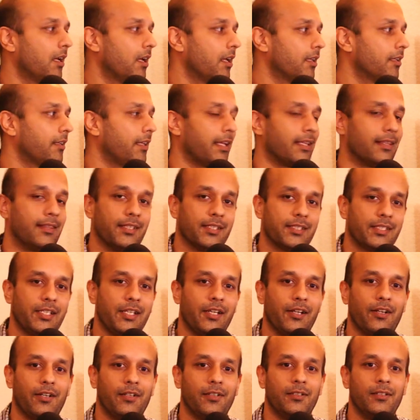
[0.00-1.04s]
Like this
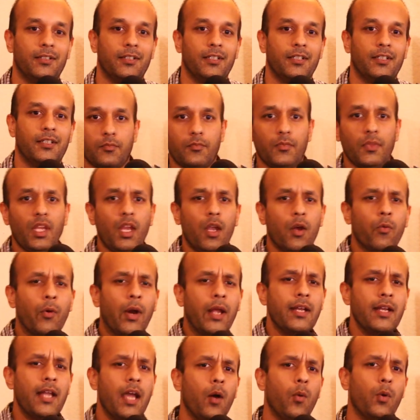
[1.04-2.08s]
here. Right
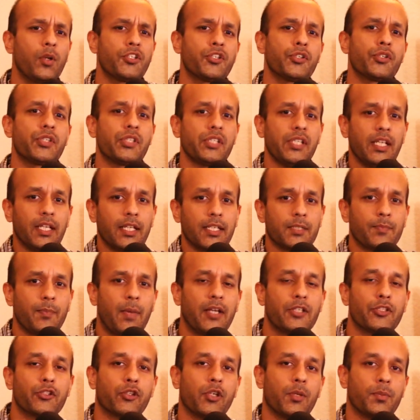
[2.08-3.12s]
now, what you're seeing is my
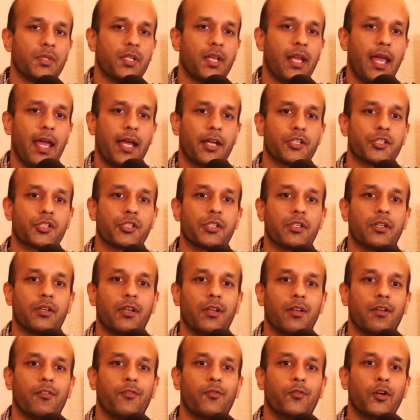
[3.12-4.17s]
script in action.
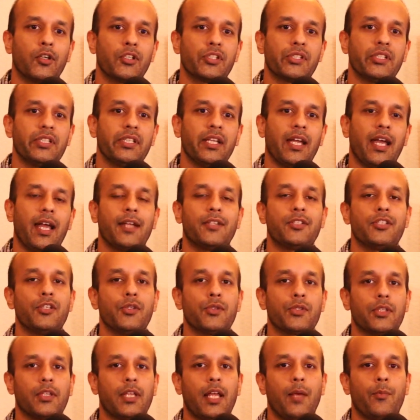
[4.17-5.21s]
Firstly, I had to use
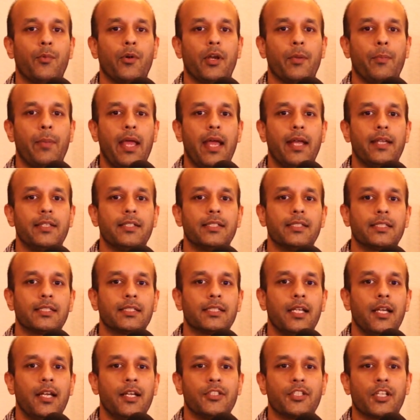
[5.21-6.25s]
the library pandas
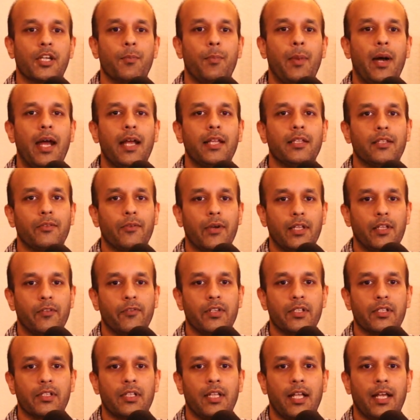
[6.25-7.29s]
to compile the
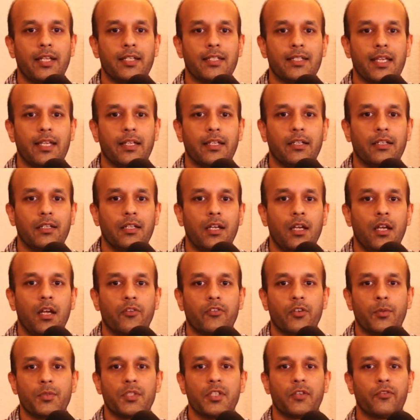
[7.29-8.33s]
relevant client data
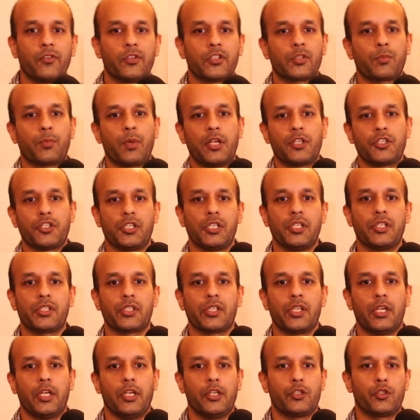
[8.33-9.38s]
from different spreadsheets
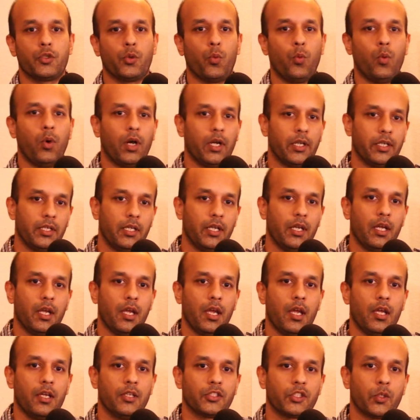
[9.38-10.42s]
into one
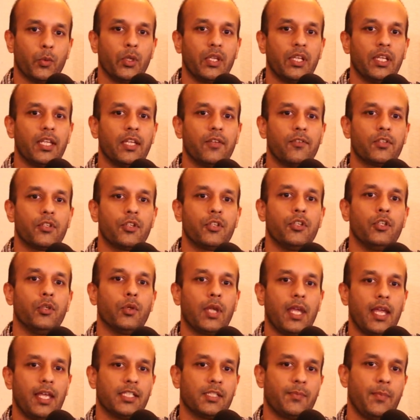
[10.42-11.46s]
so we can give it to the new
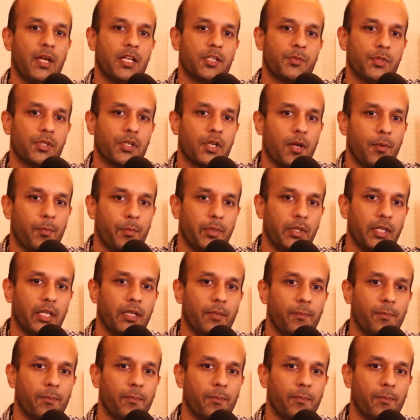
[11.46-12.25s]
case management company.